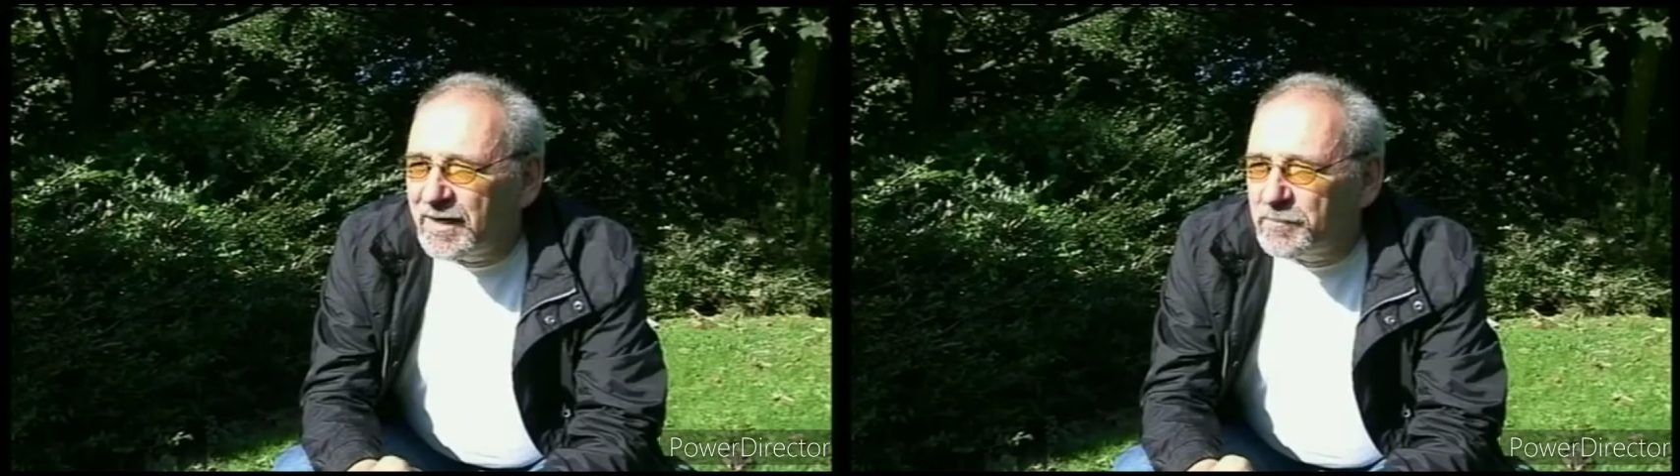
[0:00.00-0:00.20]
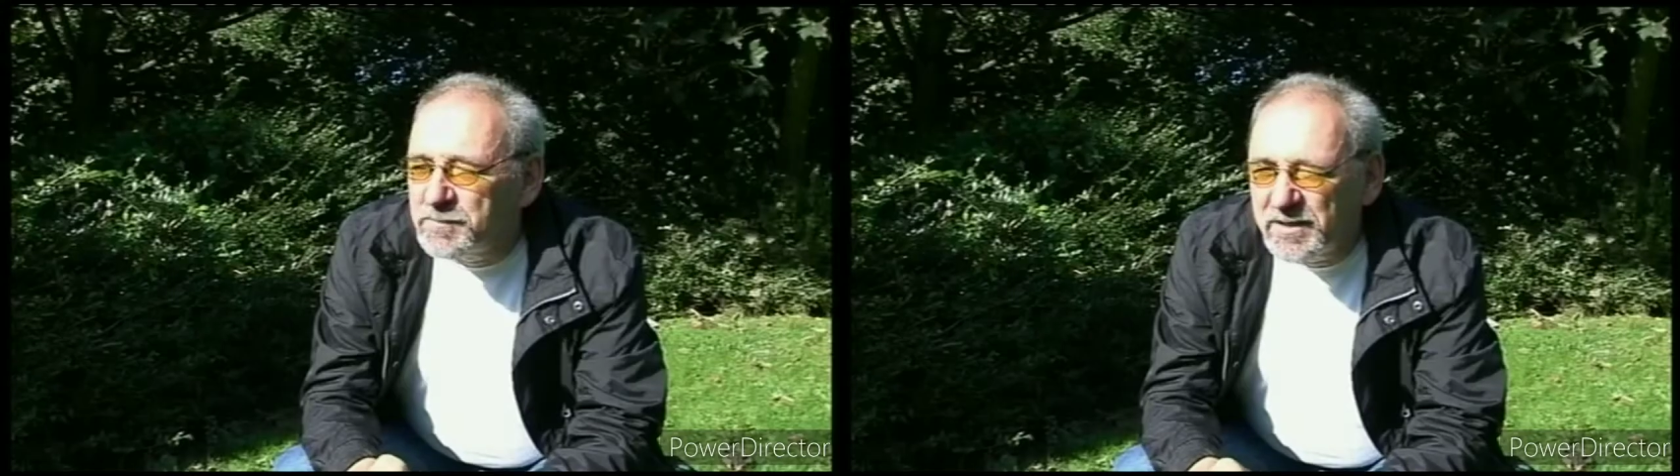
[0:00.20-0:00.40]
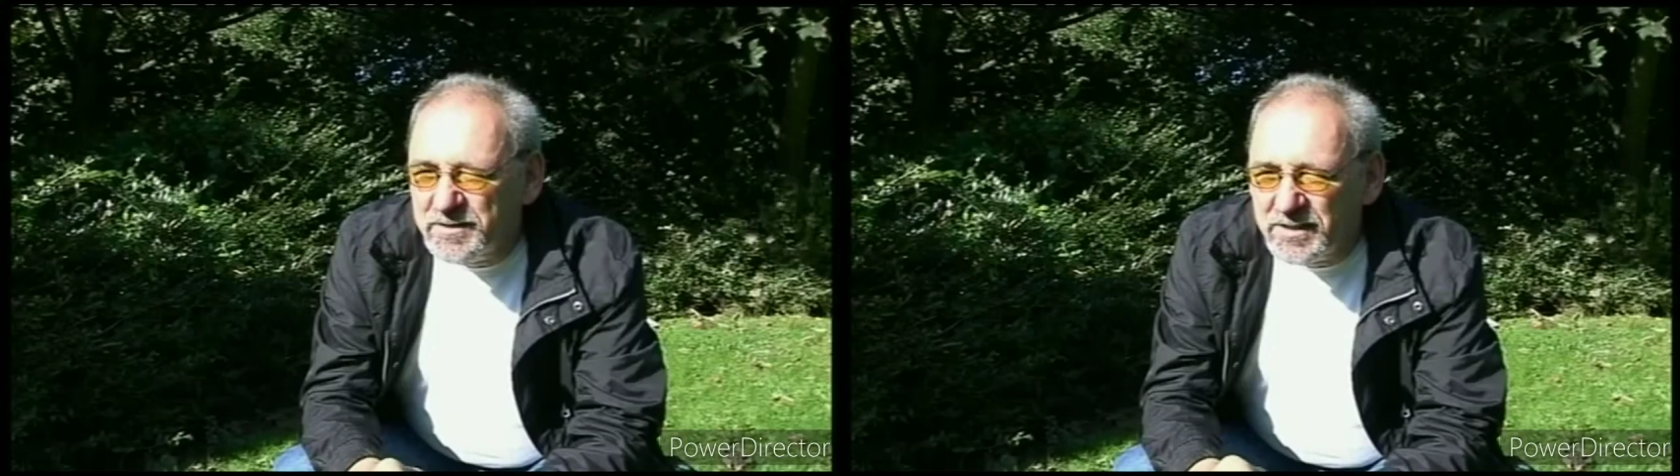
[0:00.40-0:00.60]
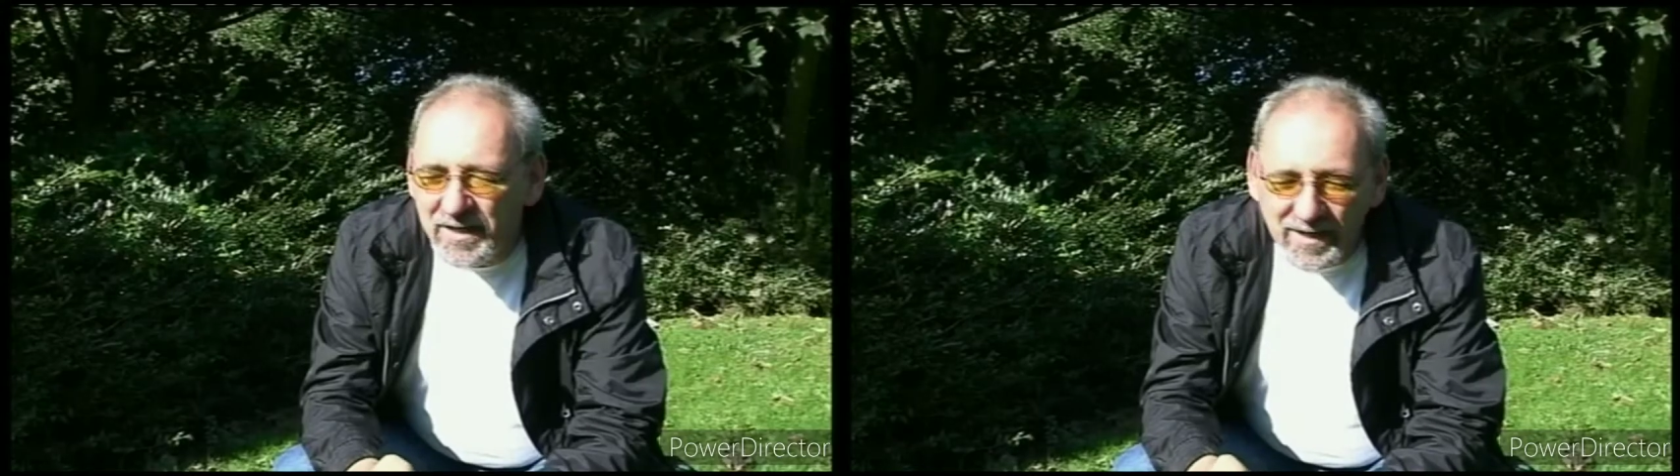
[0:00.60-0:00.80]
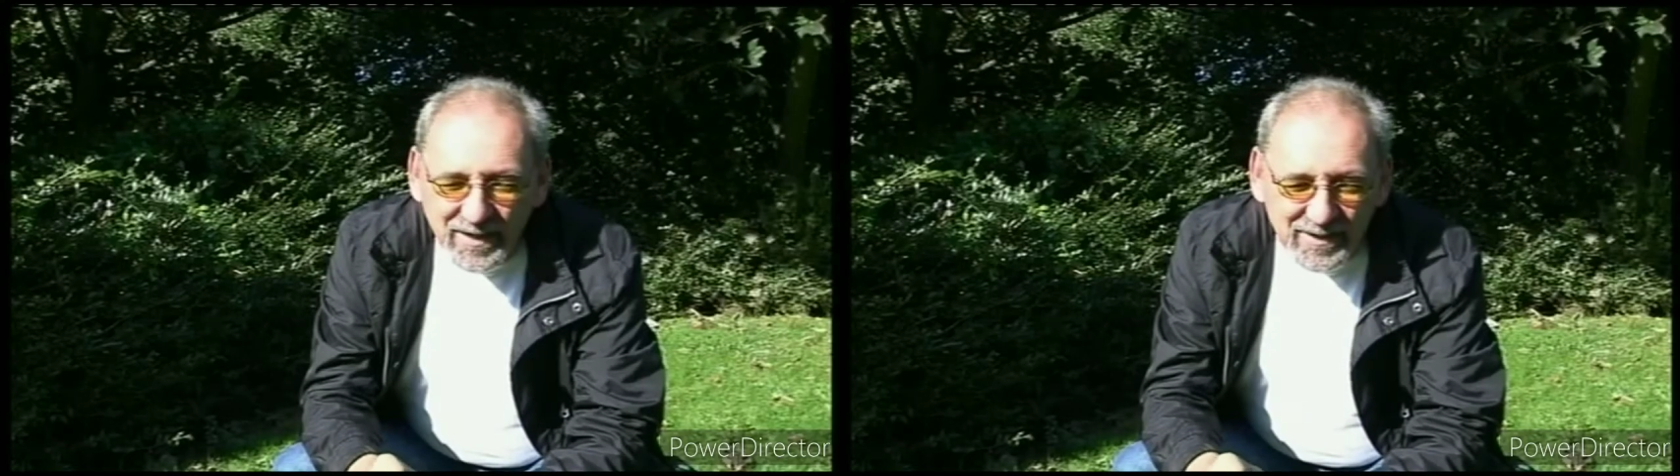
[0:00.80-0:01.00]
It was the middle of
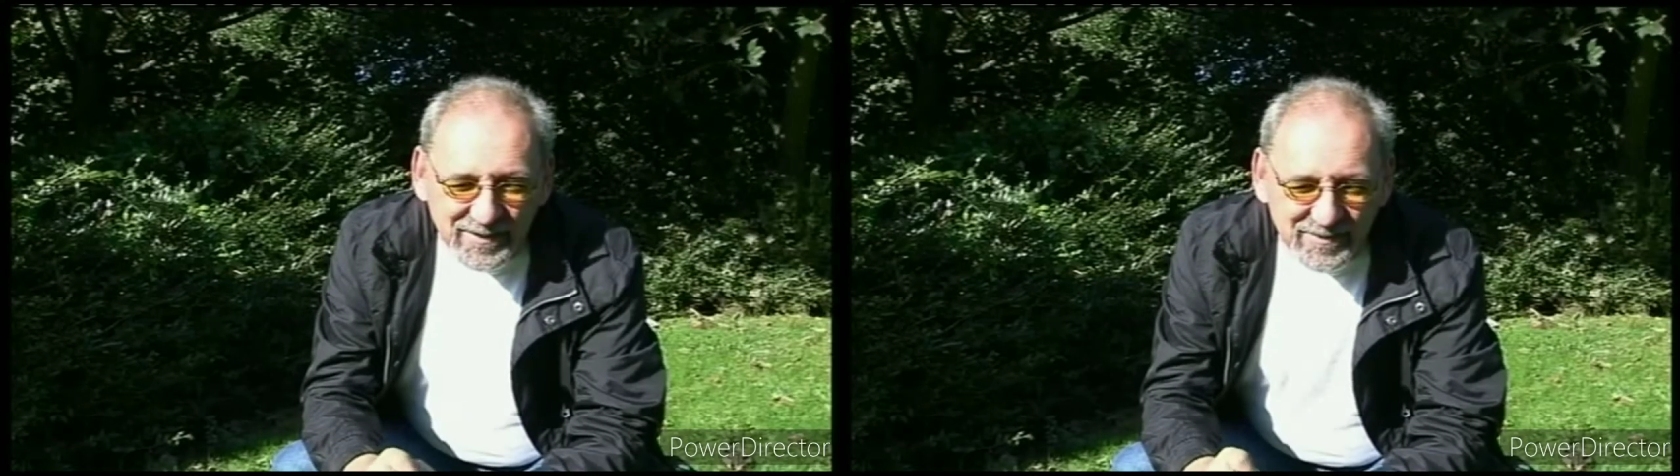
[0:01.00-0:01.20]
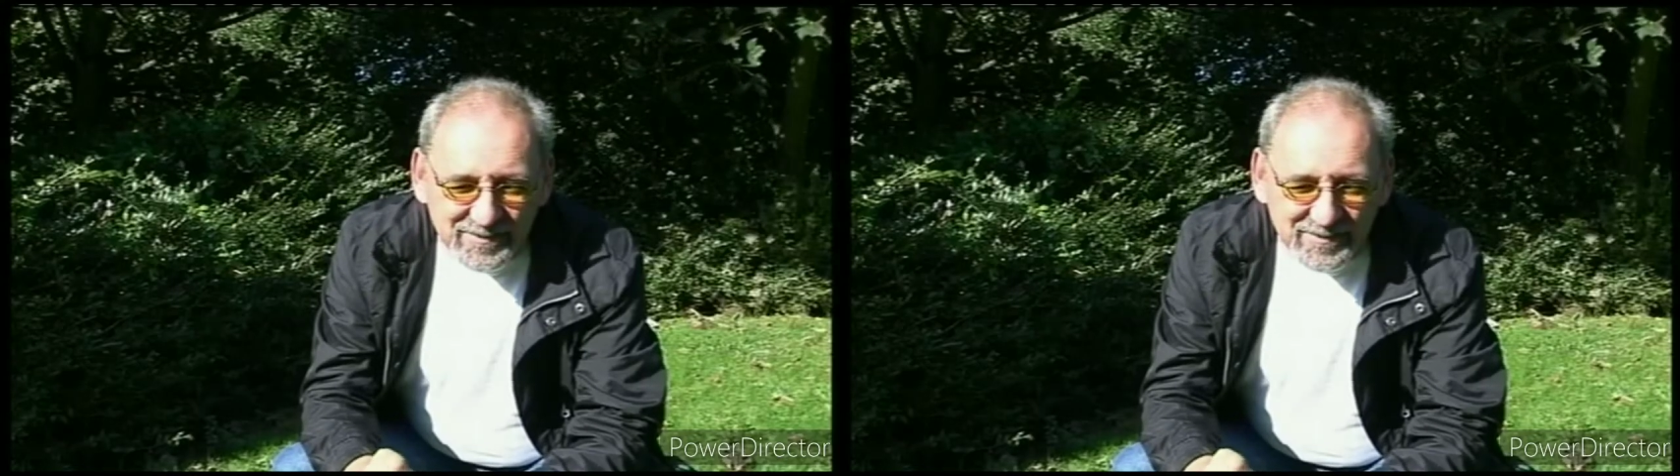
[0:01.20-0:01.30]
July, and